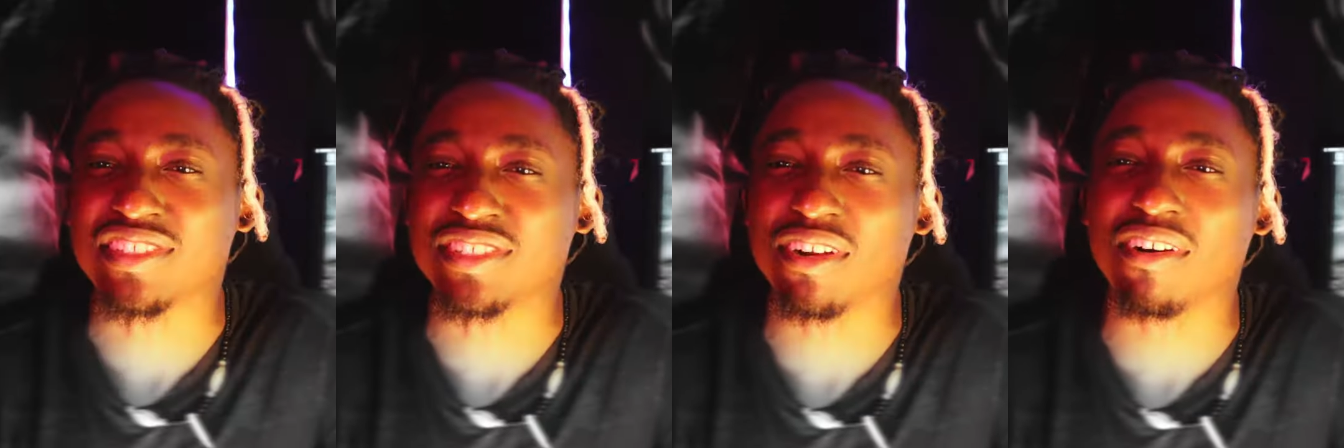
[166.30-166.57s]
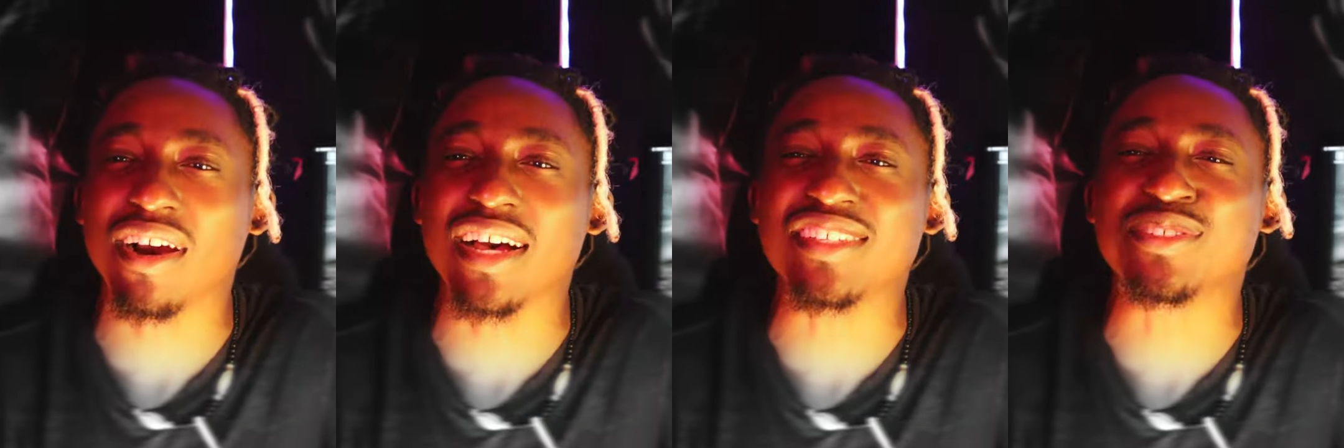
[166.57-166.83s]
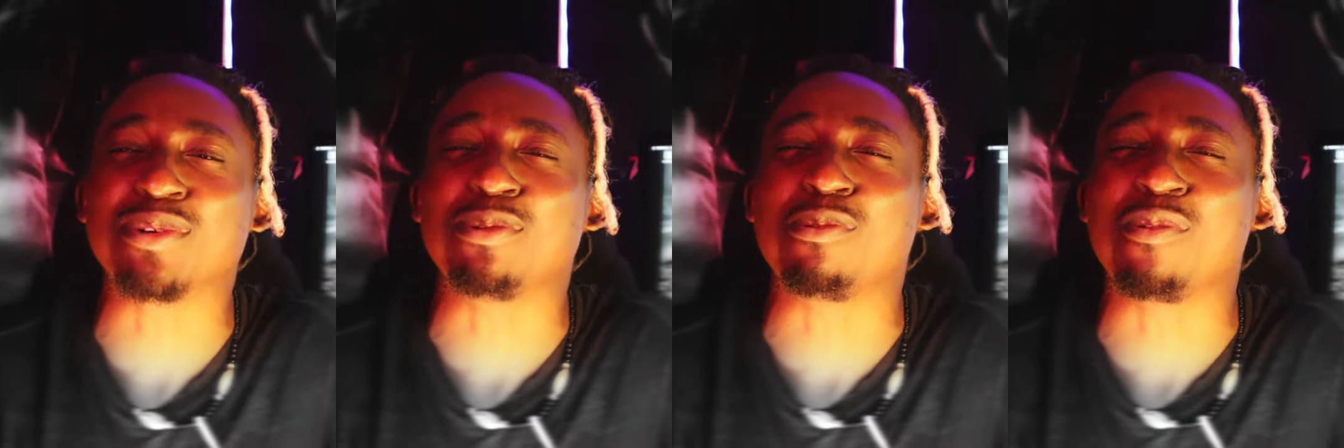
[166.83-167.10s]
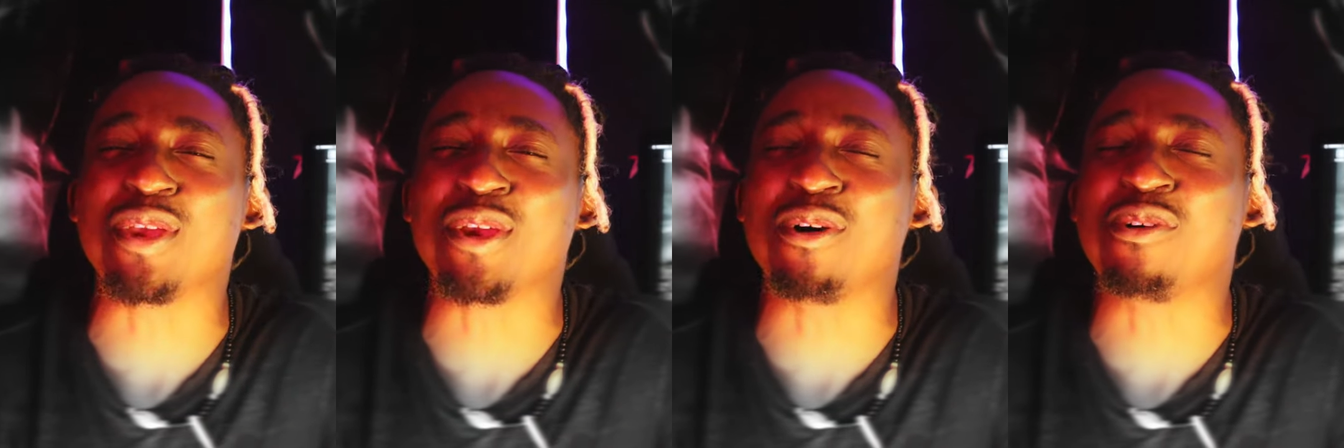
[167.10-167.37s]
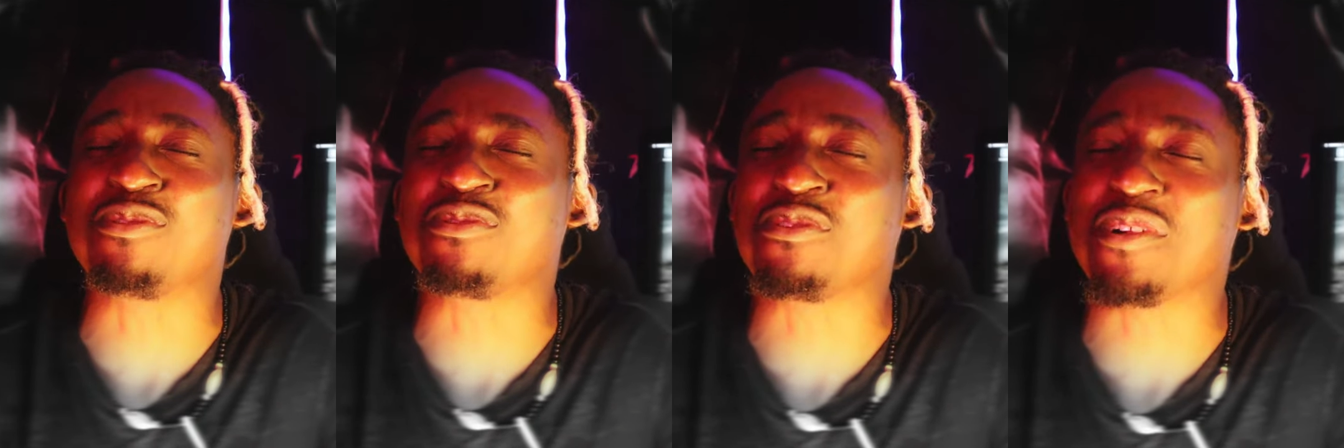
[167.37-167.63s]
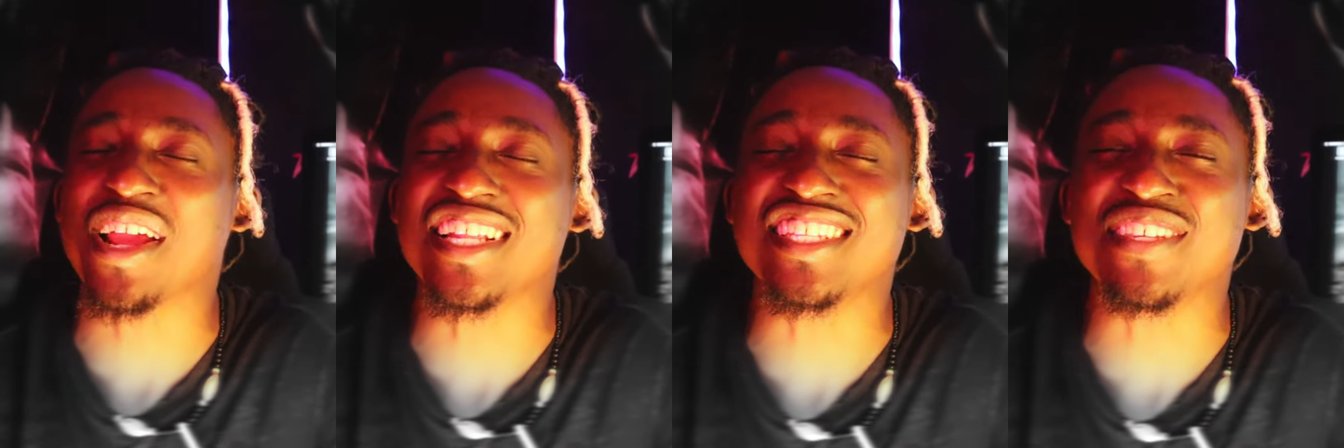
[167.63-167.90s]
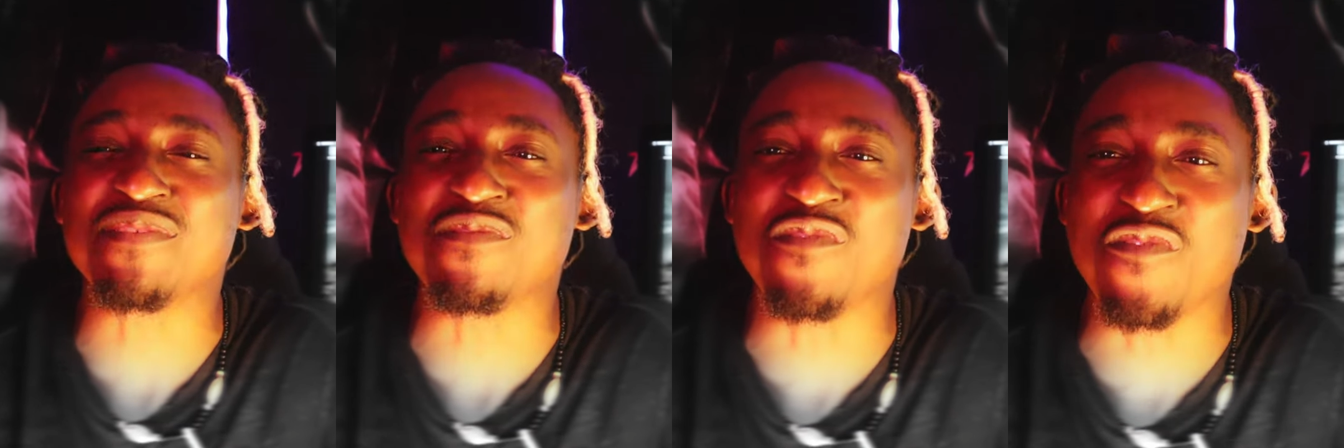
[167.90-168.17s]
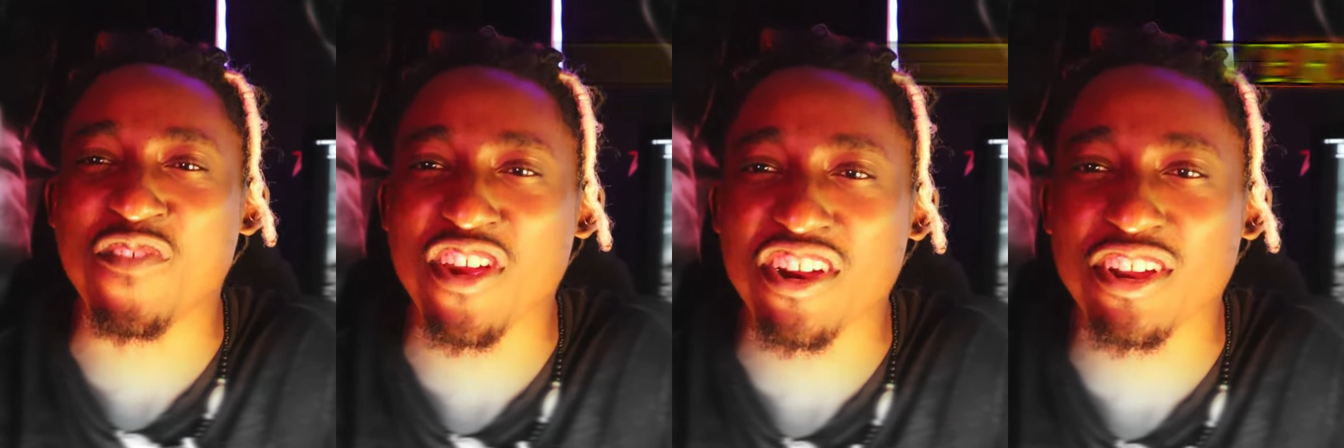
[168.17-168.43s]
Shel has a way of writing
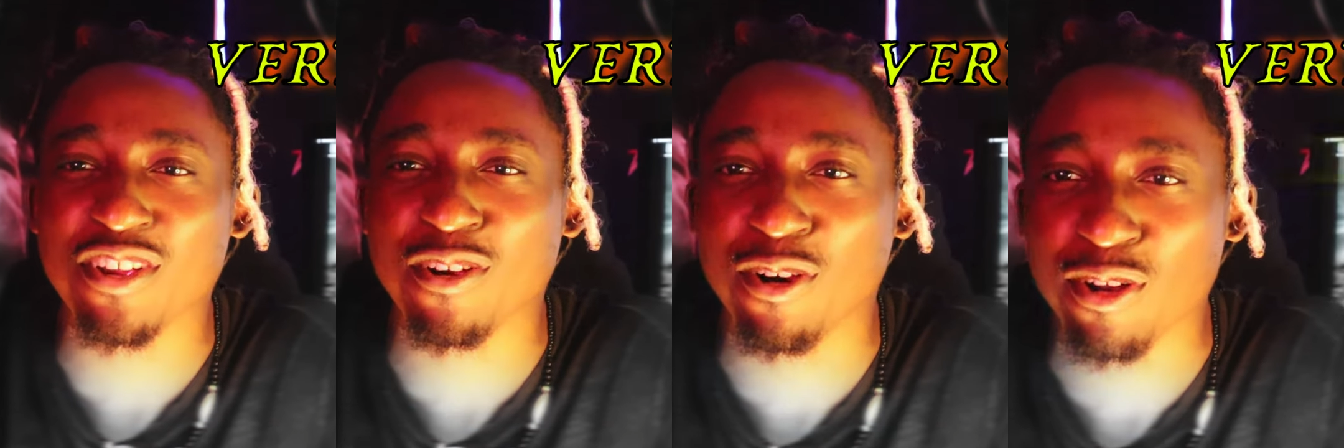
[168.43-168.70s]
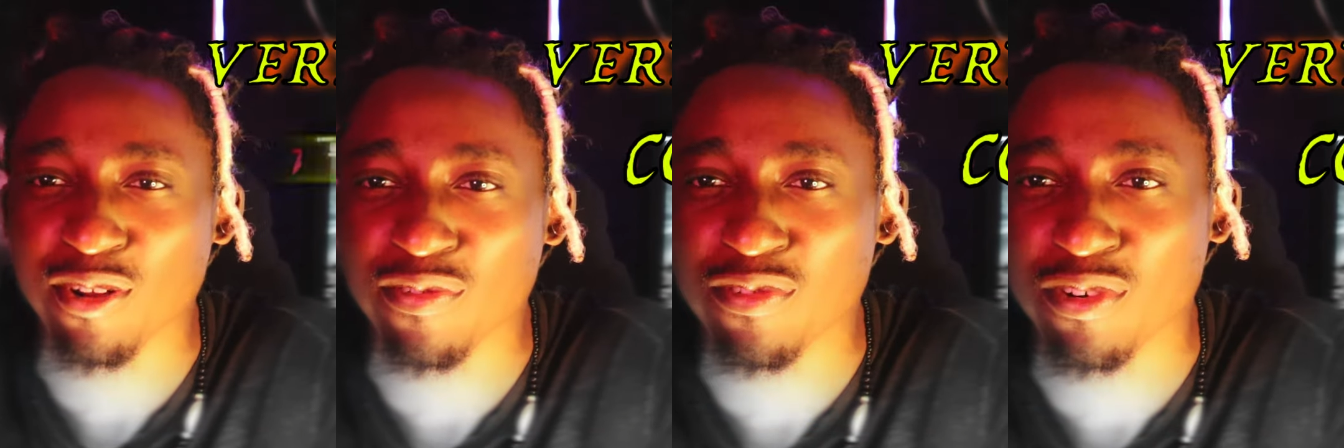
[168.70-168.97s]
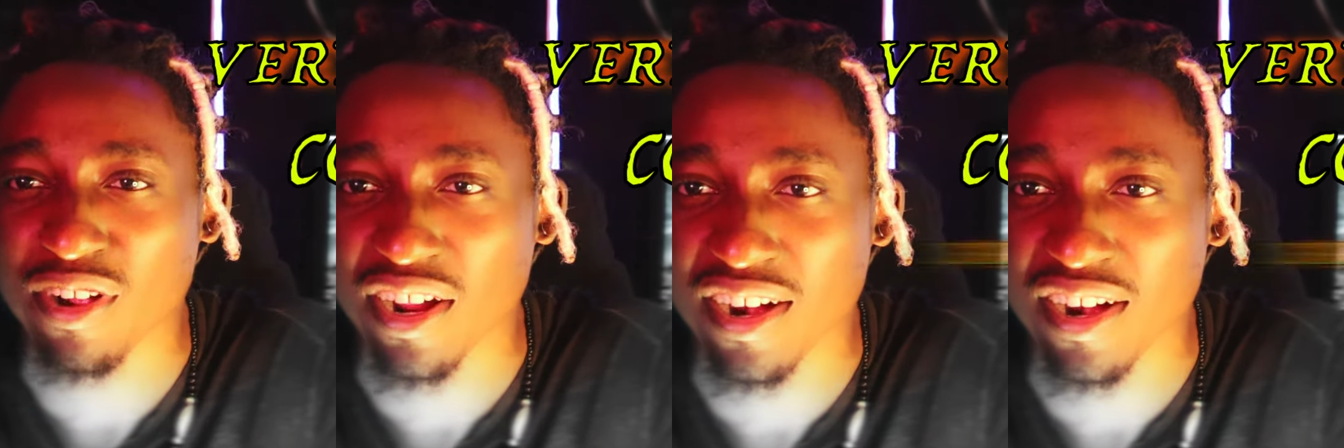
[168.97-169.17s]
very colorful